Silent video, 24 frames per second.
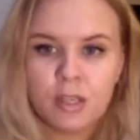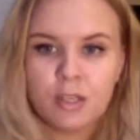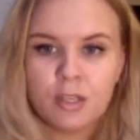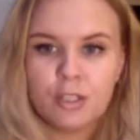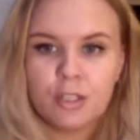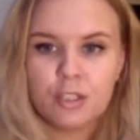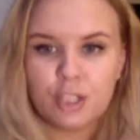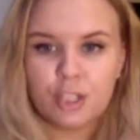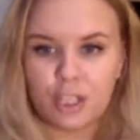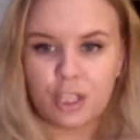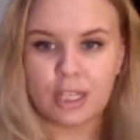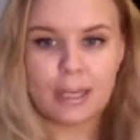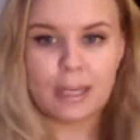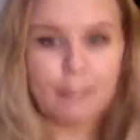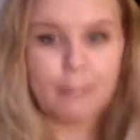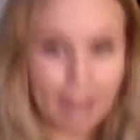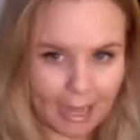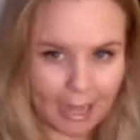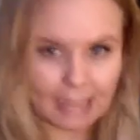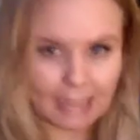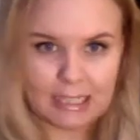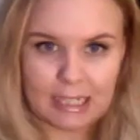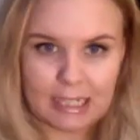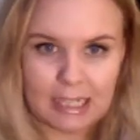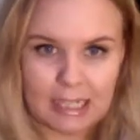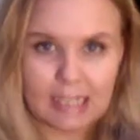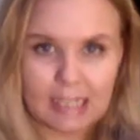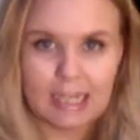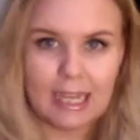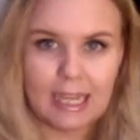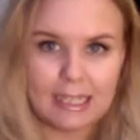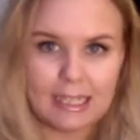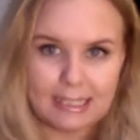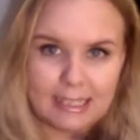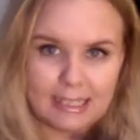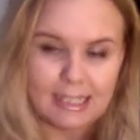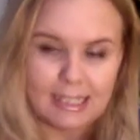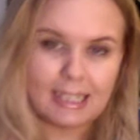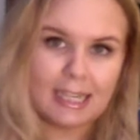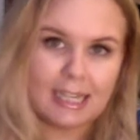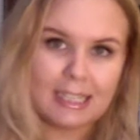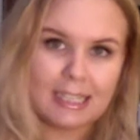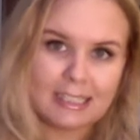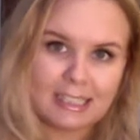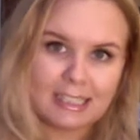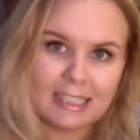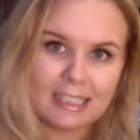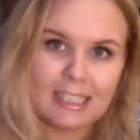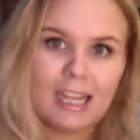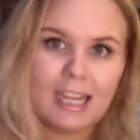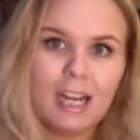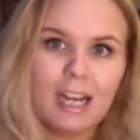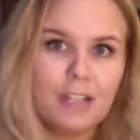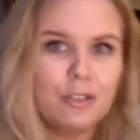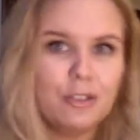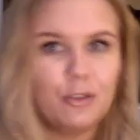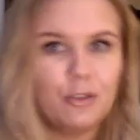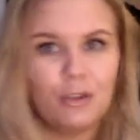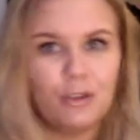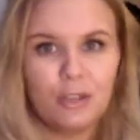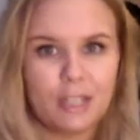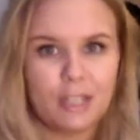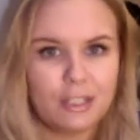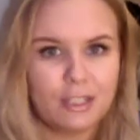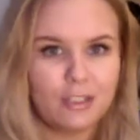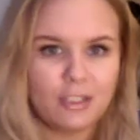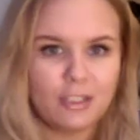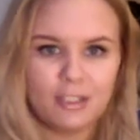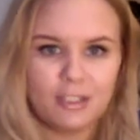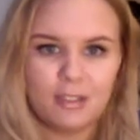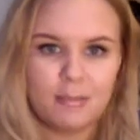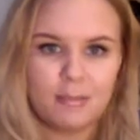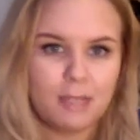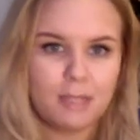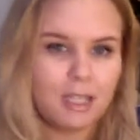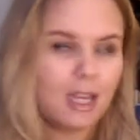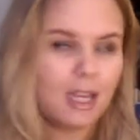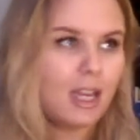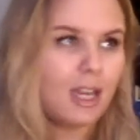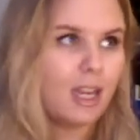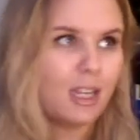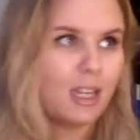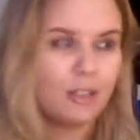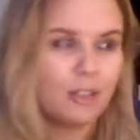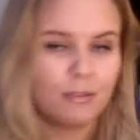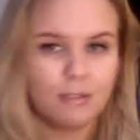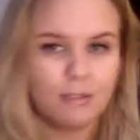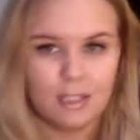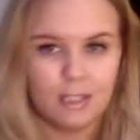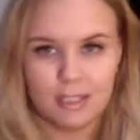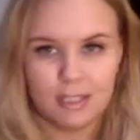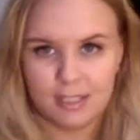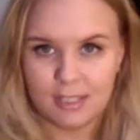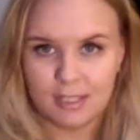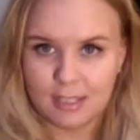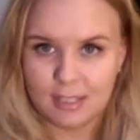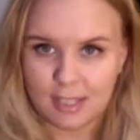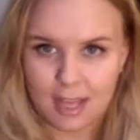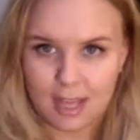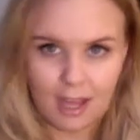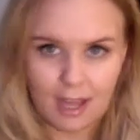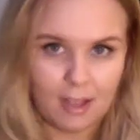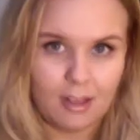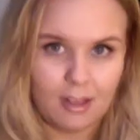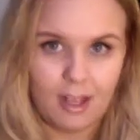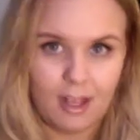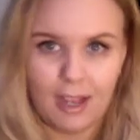so you keep adding and adding and adding, and all that does is make your hair greasy as hell.